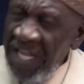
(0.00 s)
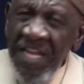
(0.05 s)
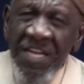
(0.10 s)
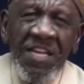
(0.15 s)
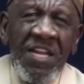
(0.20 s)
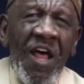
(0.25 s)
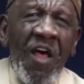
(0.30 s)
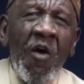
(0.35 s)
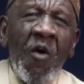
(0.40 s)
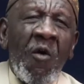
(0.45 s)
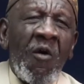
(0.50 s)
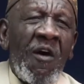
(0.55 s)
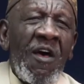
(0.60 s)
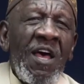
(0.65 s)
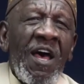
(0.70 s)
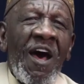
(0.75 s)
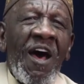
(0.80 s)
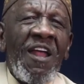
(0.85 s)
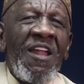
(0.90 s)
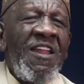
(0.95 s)
No,
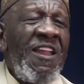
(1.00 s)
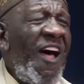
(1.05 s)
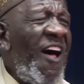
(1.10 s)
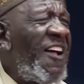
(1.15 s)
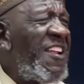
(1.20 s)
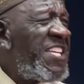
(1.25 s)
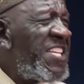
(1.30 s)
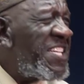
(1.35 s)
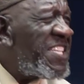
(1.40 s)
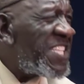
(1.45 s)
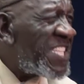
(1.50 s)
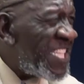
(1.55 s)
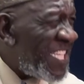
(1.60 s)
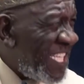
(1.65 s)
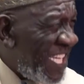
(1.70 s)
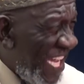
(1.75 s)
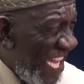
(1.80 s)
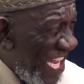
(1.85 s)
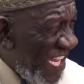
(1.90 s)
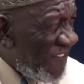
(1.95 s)
Allah just
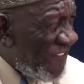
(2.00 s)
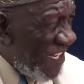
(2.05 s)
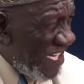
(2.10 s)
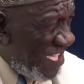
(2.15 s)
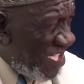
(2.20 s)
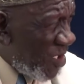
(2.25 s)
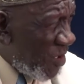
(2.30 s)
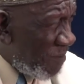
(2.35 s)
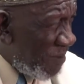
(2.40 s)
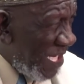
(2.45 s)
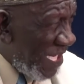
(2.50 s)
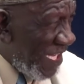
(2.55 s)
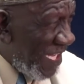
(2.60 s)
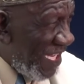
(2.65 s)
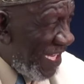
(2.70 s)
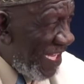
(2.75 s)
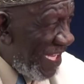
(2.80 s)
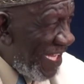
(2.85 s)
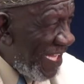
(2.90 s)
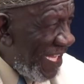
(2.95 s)
gave it to me,
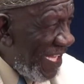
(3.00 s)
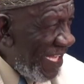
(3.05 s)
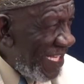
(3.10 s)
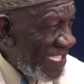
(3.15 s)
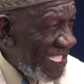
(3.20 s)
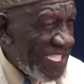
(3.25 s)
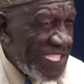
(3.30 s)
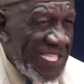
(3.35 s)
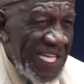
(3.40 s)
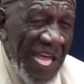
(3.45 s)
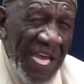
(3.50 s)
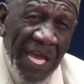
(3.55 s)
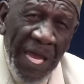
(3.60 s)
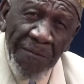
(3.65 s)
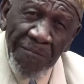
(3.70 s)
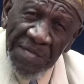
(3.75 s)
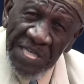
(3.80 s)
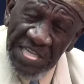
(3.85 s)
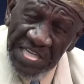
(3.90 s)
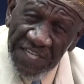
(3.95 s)
just like
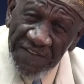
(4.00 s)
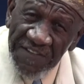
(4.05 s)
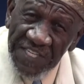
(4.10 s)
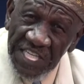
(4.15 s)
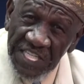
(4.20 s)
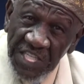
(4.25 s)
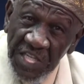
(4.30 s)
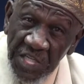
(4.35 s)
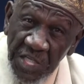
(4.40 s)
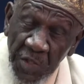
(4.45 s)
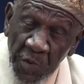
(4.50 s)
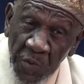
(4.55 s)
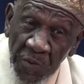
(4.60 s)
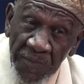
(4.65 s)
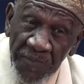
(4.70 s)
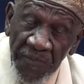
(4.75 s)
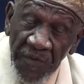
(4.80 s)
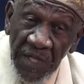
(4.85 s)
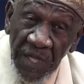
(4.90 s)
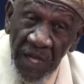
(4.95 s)
I'm giving it to you.
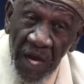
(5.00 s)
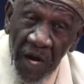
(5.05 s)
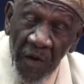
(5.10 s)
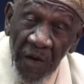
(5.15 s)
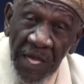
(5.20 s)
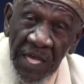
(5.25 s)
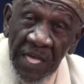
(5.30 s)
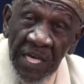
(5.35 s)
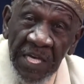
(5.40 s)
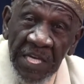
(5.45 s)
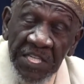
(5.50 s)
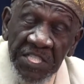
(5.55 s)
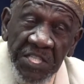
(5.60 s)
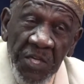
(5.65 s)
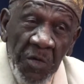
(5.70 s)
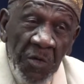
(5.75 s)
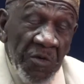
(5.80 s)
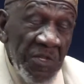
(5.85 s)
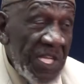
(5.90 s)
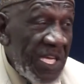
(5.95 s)
All right.
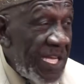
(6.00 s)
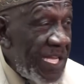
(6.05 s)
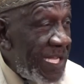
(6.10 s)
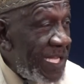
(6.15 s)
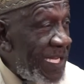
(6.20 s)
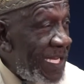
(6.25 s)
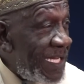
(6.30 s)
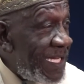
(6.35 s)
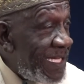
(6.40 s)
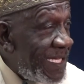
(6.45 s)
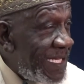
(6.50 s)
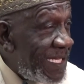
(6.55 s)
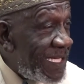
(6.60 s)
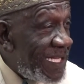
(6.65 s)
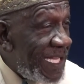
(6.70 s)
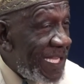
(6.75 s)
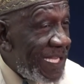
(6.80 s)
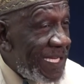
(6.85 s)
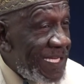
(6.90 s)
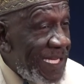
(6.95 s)
So the
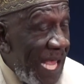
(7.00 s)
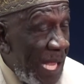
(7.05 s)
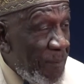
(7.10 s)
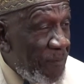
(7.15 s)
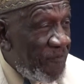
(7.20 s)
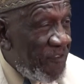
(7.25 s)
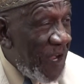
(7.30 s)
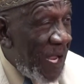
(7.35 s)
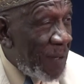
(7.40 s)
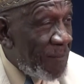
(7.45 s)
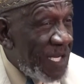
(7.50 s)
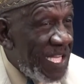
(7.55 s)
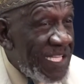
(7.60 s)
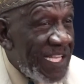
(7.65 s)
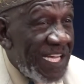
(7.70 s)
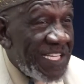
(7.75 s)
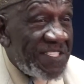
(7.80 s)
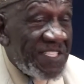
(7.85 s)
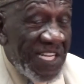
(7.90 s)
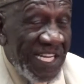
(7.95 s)
NAP family,
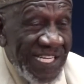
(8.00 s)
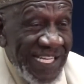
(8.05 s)
that's the